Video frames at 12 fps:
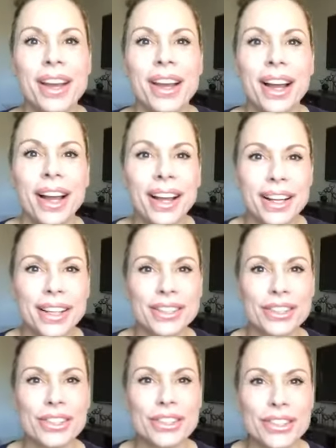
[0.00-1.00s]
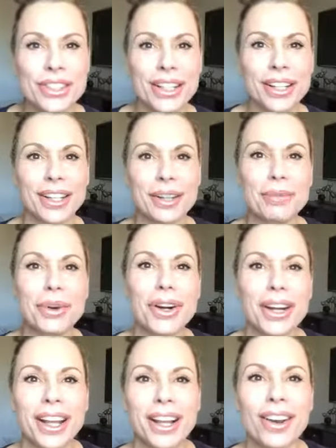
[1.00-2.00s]
Hi, Susan. Good
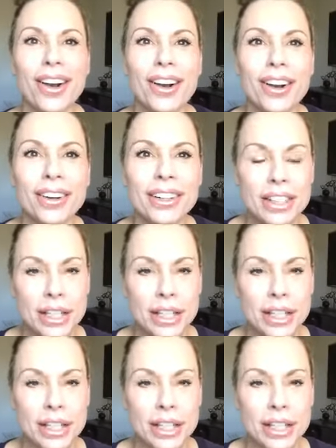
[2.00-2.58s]
morning, Laurel.